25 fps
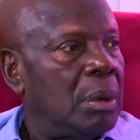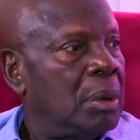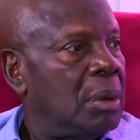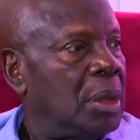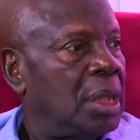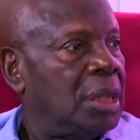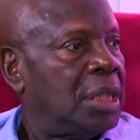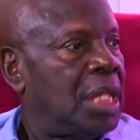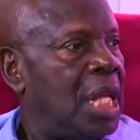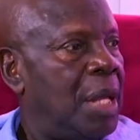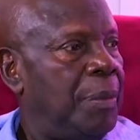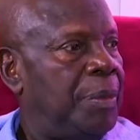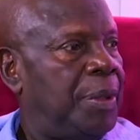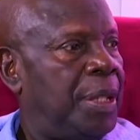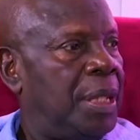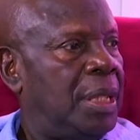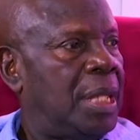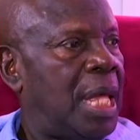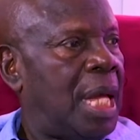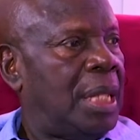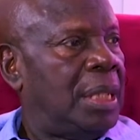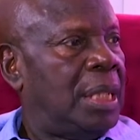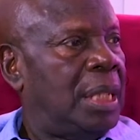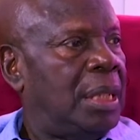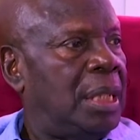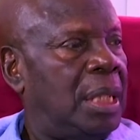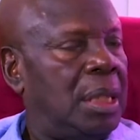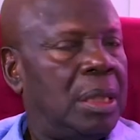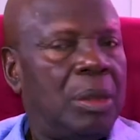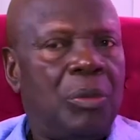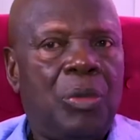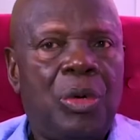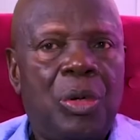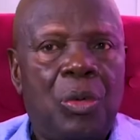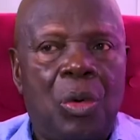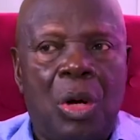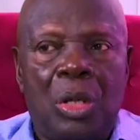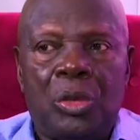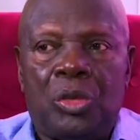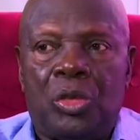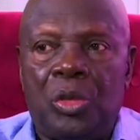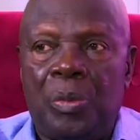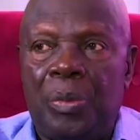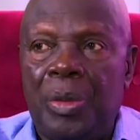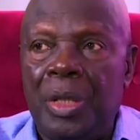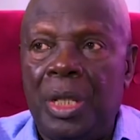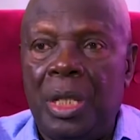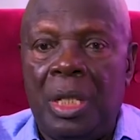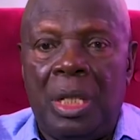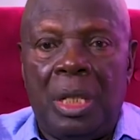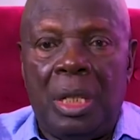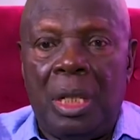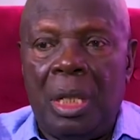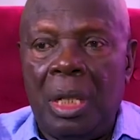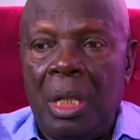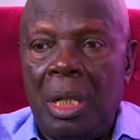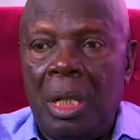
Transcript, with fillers: the same thing that they did. We want to be